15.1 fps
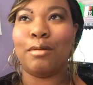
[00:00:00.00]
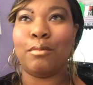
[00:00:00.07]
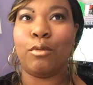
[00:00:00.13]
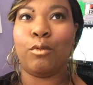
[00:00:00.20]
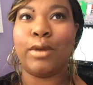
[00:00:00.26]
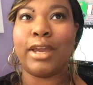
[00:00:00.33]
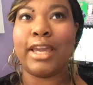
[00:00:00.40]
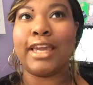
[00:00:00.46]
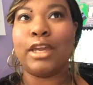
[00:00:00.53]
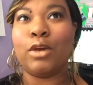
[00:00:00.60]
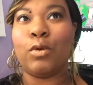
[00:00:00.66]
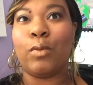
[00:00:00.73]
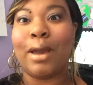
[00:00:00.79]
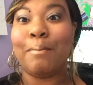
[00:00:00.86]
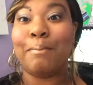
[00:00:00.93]

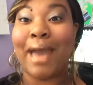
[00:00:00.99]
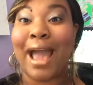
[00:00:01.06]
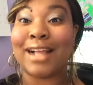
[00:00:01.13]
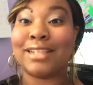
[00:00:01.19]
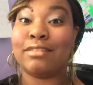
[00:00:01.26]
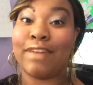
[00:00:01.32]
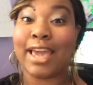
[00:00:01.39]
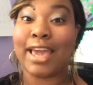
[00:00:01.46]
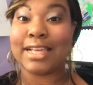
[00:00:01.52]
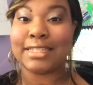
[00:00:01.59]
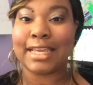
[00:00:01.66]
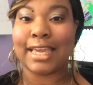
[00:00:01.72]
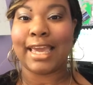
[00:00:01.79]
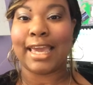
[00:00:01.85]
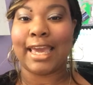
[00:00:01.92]
we went back to
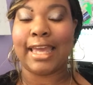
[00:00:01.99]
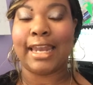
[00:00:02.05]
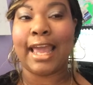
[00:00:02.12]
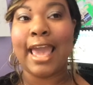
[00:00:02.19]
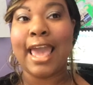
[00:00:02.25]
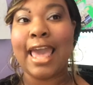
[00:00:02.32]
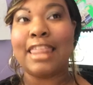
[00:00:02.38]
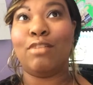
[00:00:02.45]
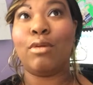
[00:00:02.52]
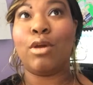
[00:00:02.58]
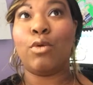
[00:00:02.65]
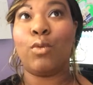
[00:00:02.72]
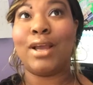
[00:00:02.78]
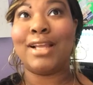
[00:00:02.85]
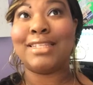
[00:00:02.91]
Vegas again. Then
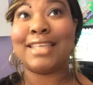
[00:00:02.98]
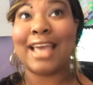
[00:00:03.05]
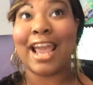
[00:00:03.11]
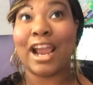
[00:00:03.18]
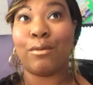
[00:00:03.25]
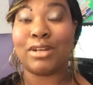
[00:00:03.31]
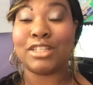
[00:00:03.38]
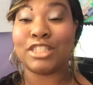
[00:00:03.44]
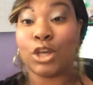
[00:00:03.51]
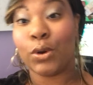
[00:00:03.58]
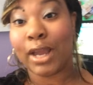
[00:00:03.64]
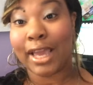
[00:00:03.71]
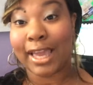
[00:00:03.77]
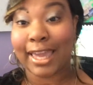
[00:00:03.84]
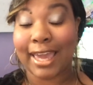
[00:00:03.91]
we went to
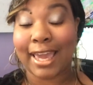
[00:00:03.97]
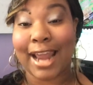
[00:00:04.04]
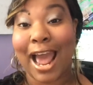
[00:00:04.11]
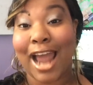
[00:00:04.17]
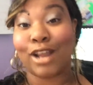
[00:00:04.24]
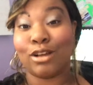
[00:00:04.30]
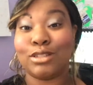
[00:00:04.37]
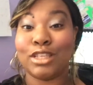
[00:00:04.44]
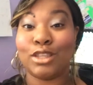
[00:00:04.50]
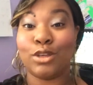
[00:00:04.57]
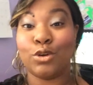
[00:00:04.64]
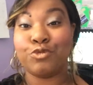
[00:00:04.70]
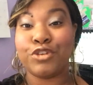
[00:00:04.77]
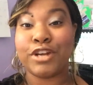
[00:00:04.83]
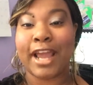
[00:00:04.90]
Arizona again, had to go see the
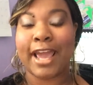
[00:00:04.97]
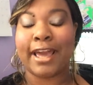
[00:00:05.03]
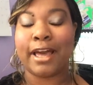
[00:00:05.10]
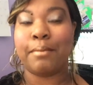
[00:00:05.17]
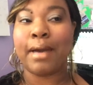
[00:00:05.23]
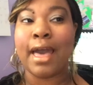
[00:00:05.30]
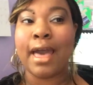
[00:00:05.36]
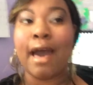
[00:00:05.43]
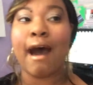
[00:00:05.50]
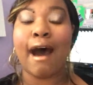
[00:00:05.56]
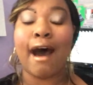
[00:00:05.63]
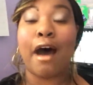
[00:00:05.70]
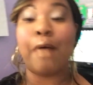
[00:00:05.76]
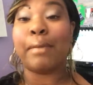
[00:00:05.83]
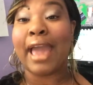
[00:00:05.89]
Hoover Dam.
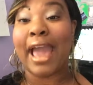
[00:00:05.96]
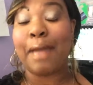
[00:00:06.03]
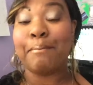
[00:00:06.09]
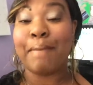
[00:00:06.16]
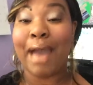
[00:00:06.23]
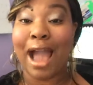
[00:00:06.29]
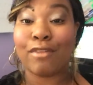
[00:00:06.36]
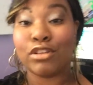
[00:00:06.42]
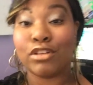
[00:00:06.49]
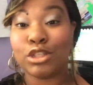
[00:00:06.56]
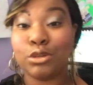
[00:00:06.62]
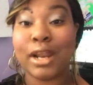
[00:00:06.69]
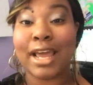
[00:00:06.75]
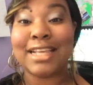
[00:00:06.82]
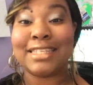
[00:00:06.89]
Came back for
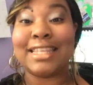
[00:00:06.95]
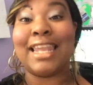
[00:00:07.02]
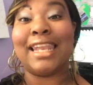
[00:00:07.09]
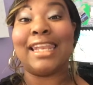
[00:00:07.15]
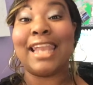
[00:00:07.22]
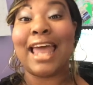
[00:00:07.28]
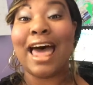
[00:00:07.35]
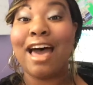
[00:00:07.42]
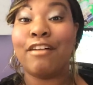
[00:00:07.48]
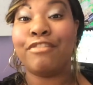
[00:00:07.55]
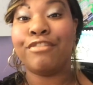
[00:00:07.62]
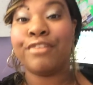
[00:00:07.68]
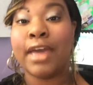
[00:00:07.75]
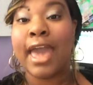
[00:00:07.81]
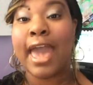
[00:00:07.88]
2 days, then
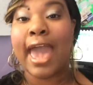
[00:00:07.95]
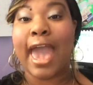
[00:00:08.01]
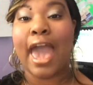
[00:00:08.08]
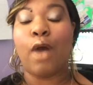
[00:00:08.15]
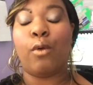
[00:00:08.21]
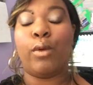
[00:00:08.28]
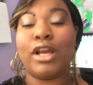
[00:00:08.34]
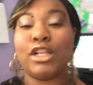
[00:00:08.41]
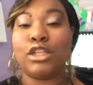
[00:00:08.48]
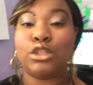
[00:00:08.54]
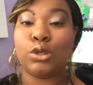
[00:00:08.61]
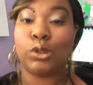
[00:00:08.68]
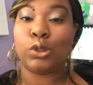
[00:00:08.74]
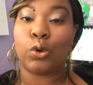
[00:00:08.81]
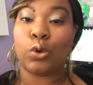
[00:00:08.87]
left and went
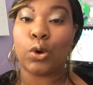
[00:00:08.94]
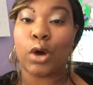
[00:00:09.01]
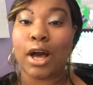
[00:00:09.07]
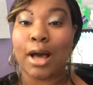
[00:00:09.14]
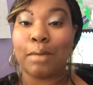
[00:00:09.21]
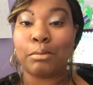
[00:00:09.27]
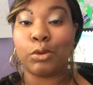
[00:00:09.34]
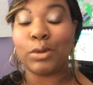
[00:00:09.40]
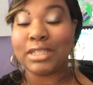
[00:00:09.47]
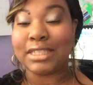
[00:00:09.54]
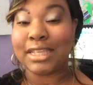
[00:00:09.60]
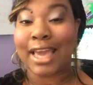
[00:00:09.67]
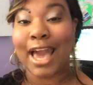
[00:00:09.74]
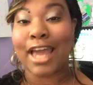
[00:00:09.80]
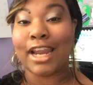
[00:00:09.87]
to
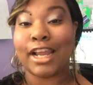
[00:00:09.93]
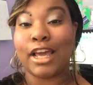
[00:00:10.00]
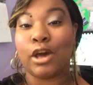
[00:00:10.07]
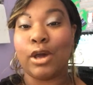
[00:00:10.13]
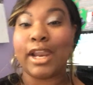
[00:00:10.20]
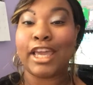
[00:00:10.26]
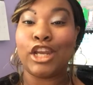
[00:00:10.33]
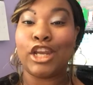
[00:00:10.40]
Louisiana,